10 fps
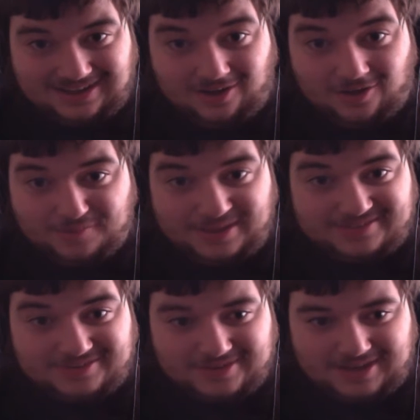of
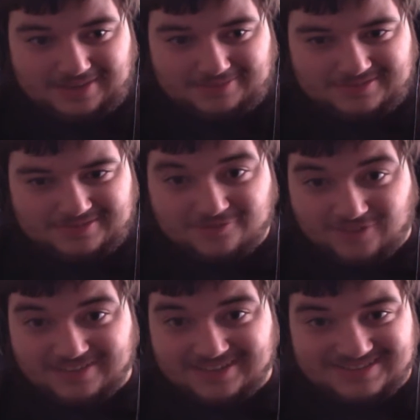PS2 games, to
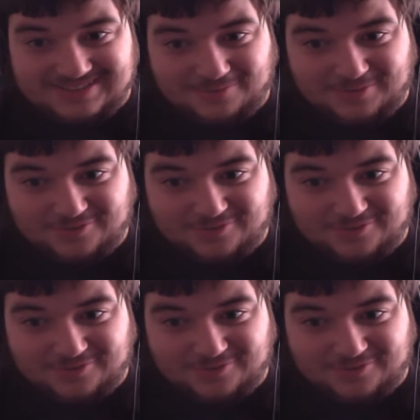run into something